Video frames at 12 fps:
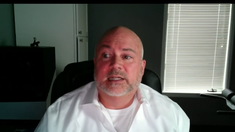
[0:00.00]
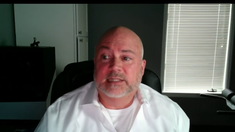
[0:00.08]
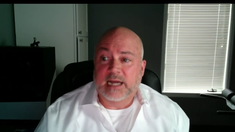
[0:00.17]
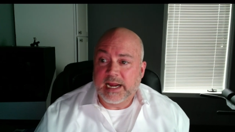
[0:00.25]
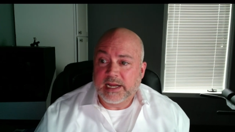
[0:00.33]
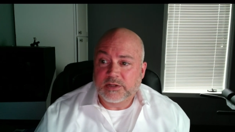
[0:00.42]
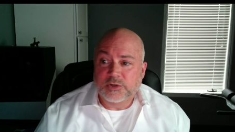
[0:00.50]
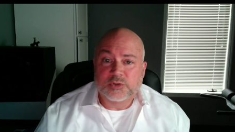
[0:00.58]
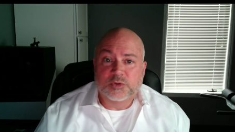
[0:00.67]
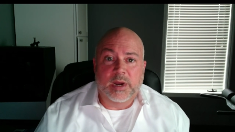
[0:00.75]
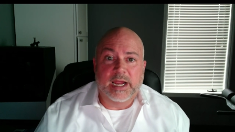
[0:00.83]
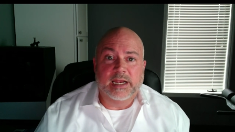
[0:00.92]
Diet,
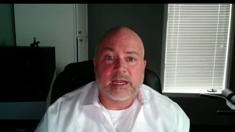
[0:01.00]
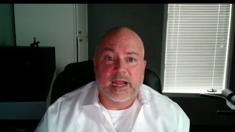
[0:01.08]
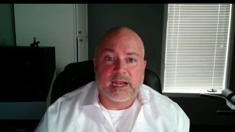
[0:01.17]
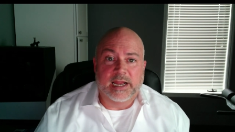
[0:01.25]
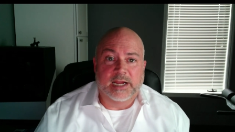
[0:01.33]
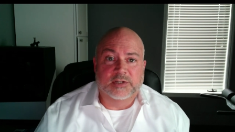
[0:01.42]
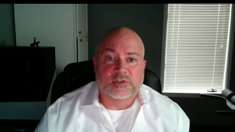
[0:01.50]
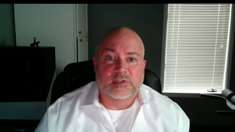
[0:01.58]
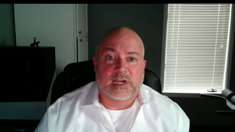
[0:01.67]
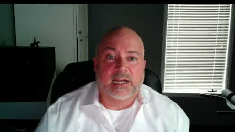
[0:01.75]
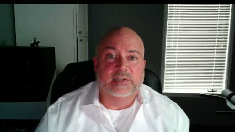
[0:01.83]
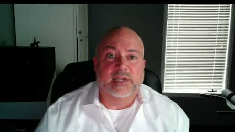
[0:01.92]
lose weight, and
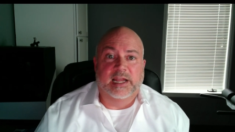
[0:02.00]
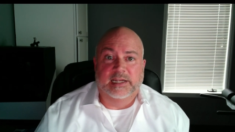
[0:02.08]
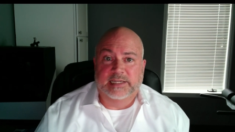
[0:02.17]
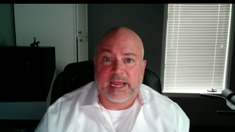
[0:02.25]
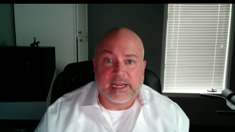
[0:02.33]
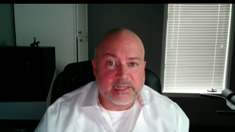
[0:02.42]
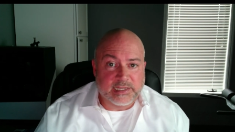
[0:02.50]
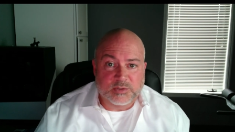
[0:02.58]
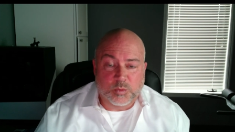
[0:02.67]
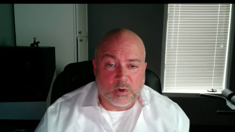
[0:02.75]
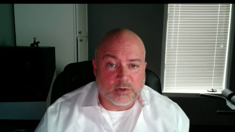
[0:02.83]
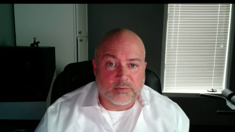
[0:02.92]
exercise, and take
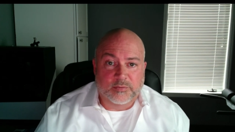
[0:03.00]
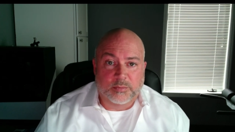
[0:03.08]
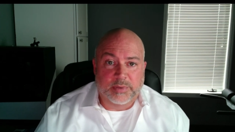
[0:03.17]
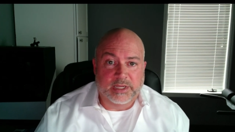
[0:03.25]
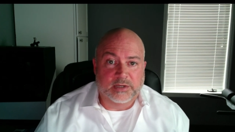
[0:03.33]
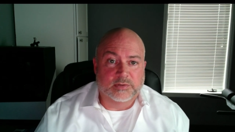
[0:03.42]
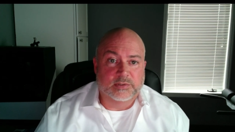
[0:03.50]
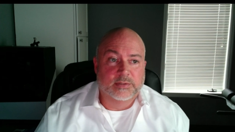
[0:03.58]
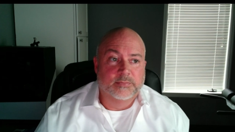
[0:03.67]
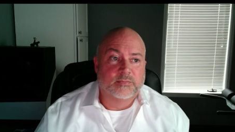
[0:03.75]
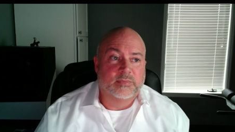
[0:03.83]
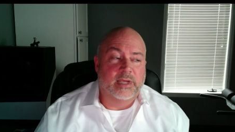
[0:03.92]
these wonderful pills.
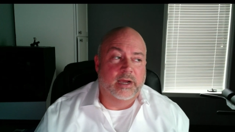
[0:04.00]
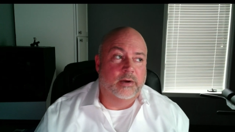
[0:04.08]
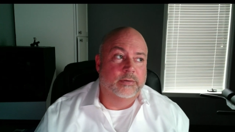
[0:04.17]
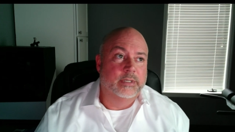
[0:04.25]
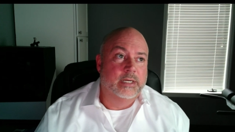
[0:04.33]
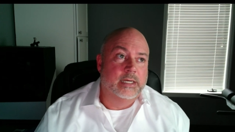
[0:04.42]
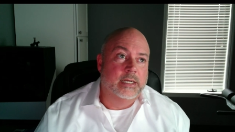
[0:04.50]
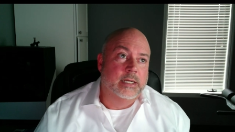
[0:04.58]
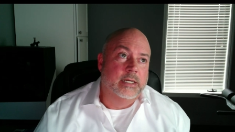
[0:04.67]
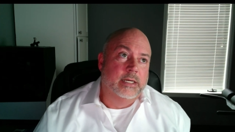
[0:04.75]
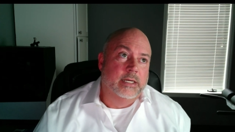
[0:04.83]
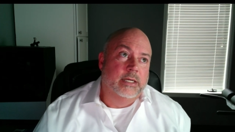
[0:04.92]
Now,
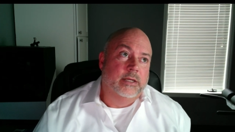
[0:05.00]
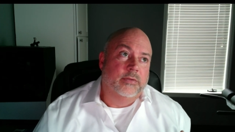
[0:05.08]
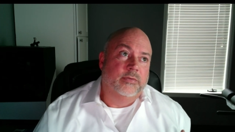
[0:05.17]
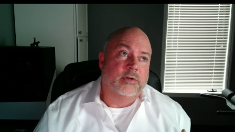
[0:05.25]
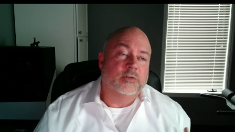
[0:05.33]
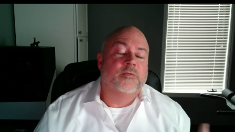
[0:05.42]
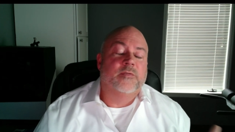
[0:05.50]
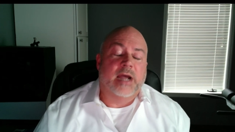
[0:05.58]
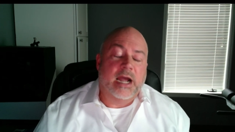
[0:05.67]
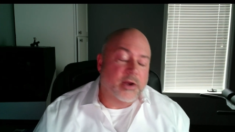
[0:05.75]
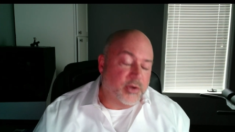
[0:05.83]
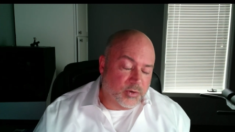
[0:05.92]
there's
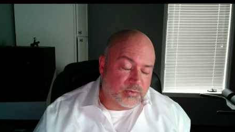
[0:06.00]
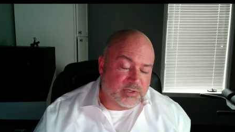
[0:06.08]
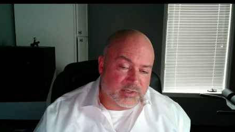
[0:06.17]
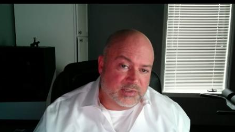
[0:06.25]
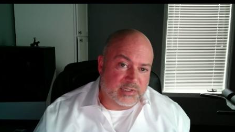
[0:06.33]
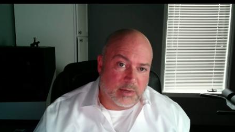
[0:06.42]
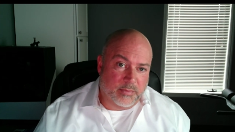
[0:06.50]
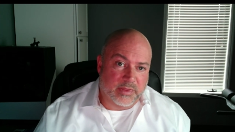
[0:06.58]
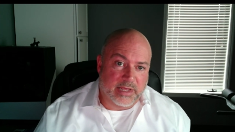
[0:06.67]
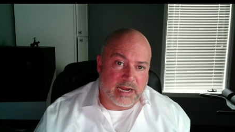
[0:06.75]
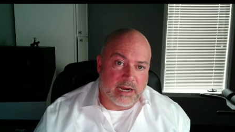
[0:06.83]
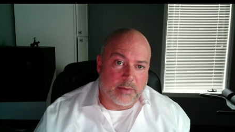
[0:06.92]
value to some of
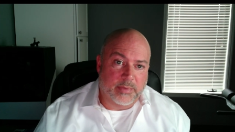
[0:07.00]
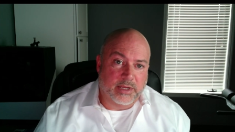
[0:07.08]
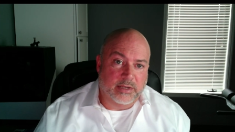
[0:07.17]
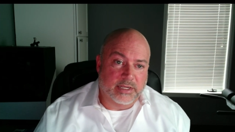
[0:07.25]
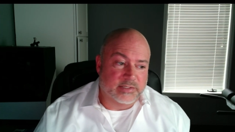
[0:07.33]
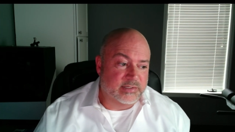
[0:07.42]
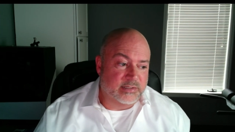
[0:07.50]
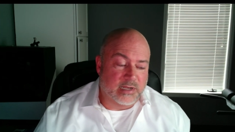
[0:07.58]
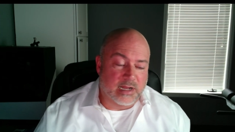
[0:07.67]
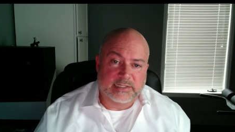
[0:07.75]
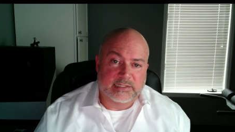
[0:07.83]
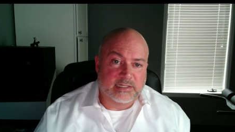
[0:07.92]
that. I mean, it's
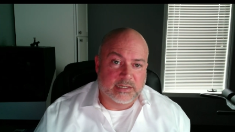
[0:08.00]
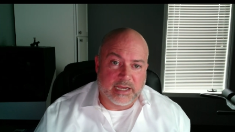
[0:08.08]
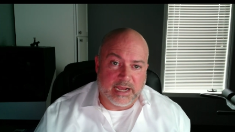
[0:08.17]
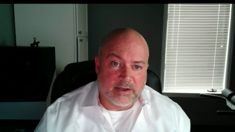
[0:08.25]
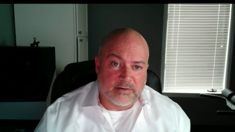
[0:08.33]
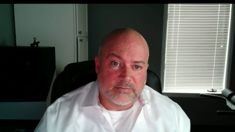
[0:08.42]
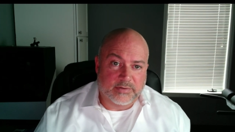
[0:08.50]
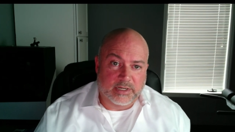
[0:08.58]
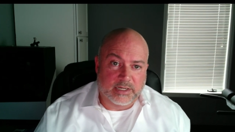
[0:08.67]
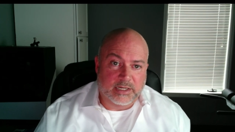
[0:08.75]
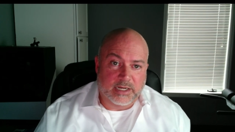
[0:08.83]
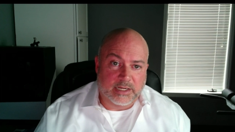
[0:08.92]
nice to have
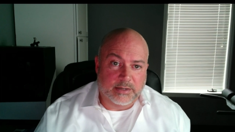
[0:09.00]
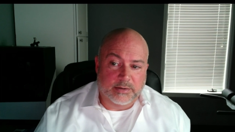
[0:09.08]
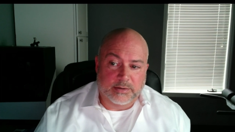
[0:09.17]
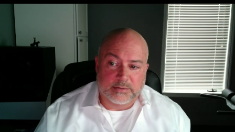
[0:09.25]
uh, uh,